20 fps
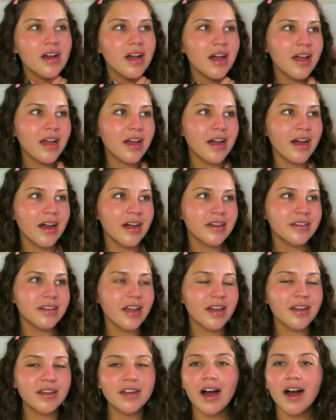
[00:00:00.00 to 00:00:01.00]

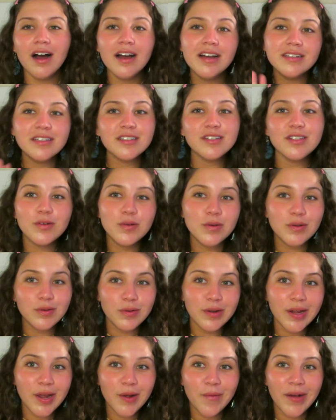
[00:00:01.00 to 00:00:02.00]
and not in a too
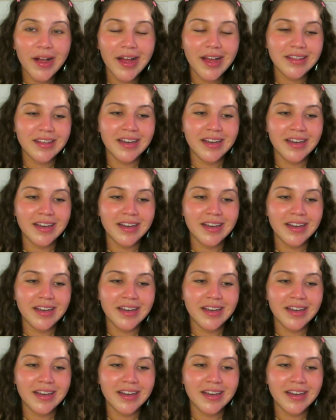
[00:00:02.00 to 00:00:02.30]
annoying way.